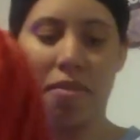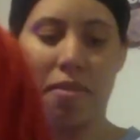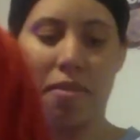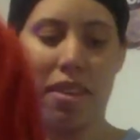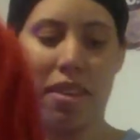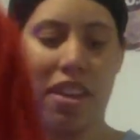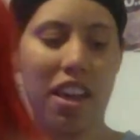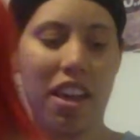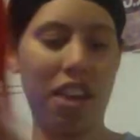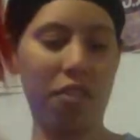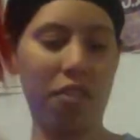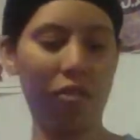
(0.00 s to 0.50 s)

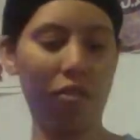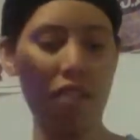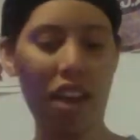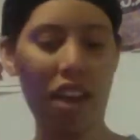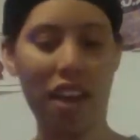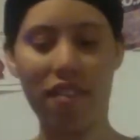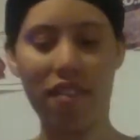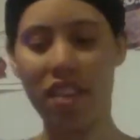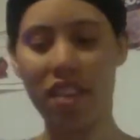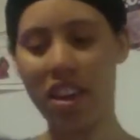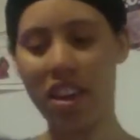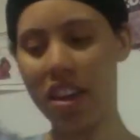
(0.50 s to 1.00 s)
but I don't
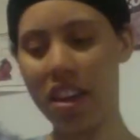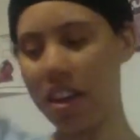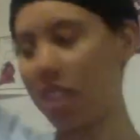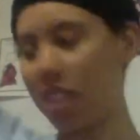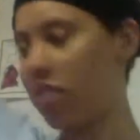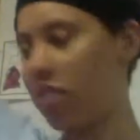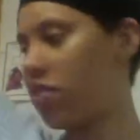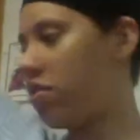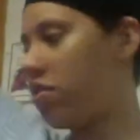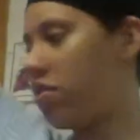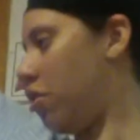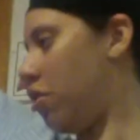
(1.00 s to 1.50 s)
have it yet,
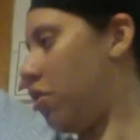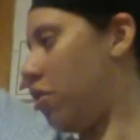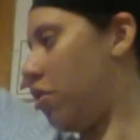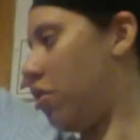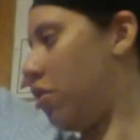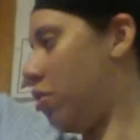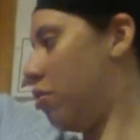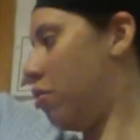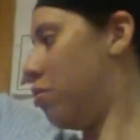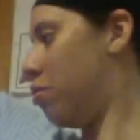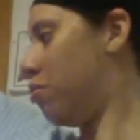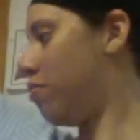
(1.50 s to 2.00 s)

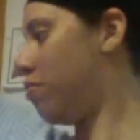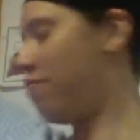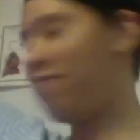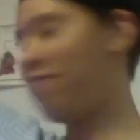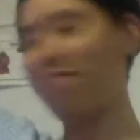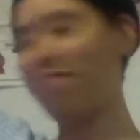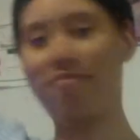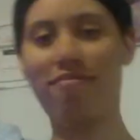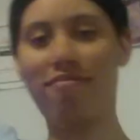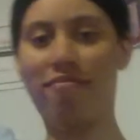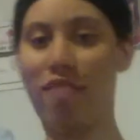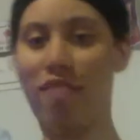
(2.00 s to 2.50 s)
so
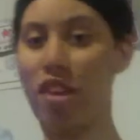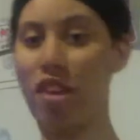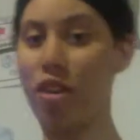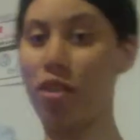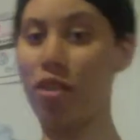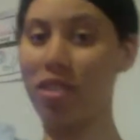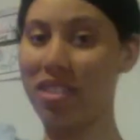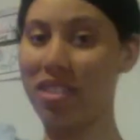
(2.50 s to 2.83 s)
no